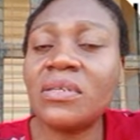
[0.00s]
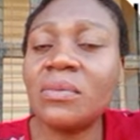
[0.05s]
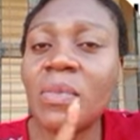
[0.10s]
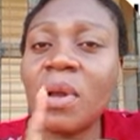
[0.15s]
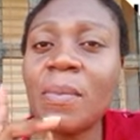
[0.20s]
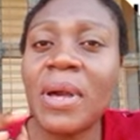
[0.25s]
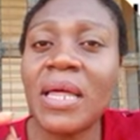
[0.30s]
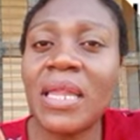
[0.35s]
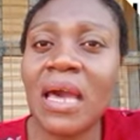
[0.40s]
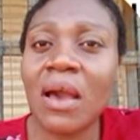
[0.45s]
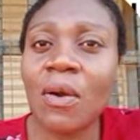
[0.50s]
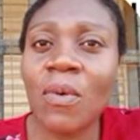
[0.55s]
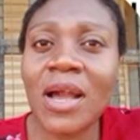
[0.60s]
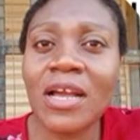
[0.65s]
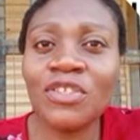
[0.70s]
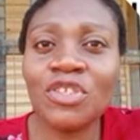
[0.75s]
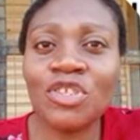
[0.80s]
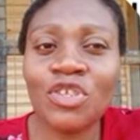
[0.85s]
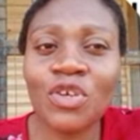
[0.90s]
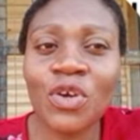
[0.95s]
Remember that
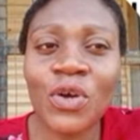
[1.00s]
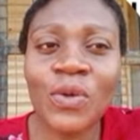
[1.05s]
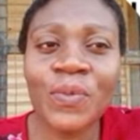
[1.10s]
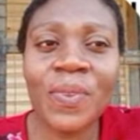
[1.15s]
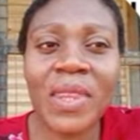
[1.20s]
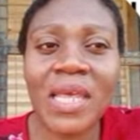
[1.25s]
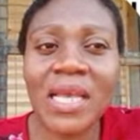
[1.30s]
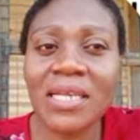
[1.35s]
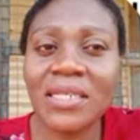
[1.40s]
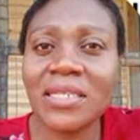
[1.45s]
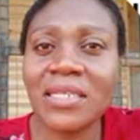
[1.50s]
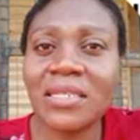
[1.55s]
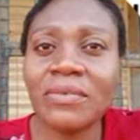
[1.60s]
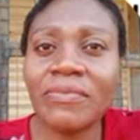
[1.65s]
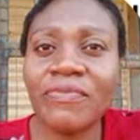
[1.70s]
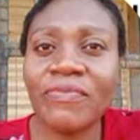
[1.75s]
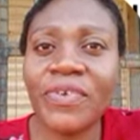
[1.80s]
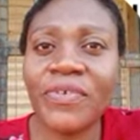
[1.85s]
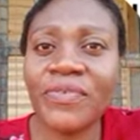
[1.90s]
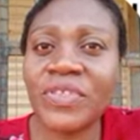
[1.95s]
1 ton is
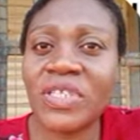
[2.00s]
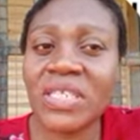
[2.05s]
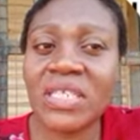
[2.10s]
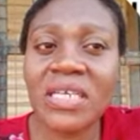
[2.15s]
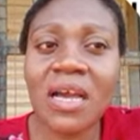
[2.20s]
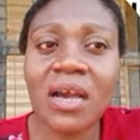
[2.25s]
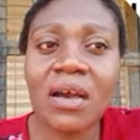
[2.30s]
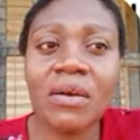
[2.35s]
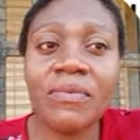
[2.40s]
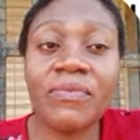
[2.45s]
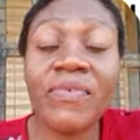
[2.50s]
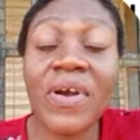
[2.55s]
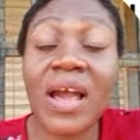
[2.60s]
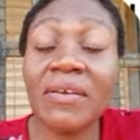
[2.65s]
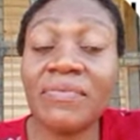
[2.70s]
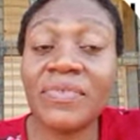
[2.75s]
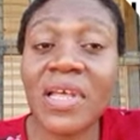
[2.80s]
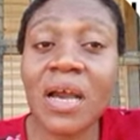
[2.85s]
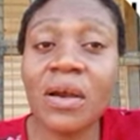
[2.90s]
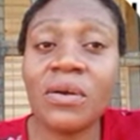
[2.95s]

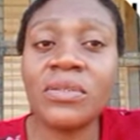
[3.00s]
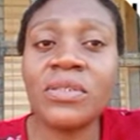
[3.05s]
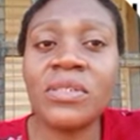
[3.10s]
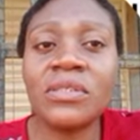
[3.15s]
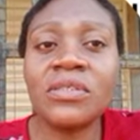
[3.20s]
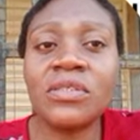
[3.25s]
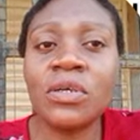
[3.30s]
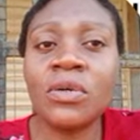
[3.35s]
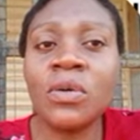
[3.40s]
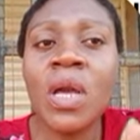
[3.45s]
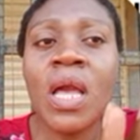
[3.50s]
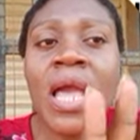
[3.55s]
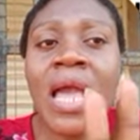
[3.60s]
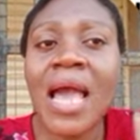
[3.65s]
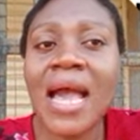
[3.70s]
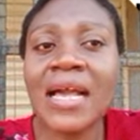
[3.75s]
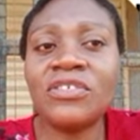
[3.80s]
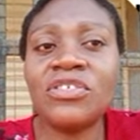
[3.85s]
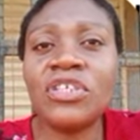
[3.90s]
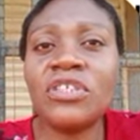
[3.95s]
5,000, so
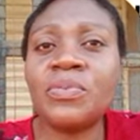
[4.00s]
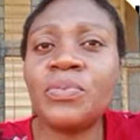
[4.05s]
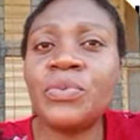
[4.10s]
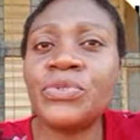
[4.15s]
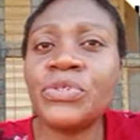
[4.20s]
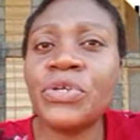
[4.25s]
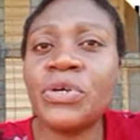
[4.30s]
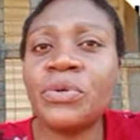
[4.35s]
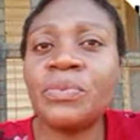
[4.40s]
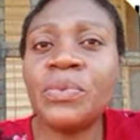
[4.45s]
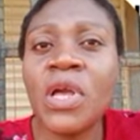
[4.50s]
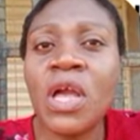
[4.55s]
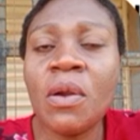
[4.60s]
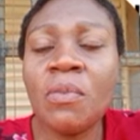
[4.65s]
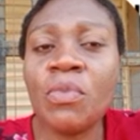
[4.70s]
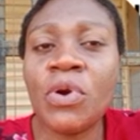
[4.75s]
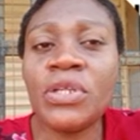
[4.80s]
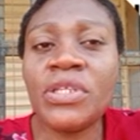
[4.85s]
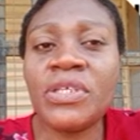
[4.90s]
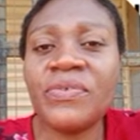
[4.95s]
I just put up
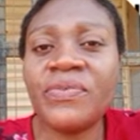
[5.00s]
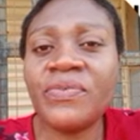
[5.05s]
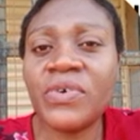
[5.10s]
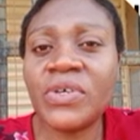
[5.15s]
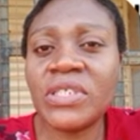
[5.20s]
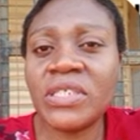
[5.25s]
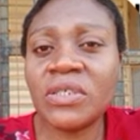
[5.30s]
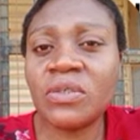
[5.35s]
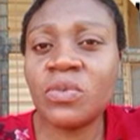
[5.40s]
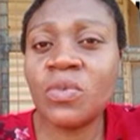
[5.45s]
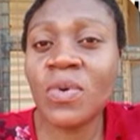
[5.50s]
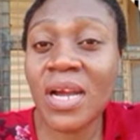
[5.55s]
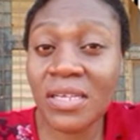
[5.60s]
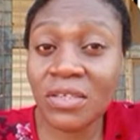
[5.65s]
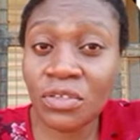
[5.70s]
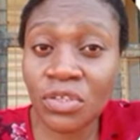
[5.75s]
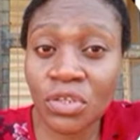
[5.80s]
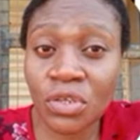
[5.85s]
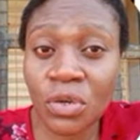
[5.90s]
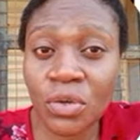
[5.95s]
money for the
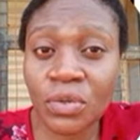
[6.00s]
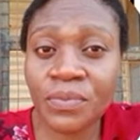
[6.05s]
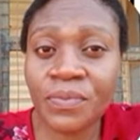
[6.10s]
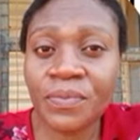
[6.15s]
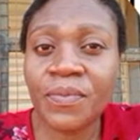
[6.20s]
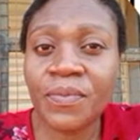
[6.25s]
1 ton.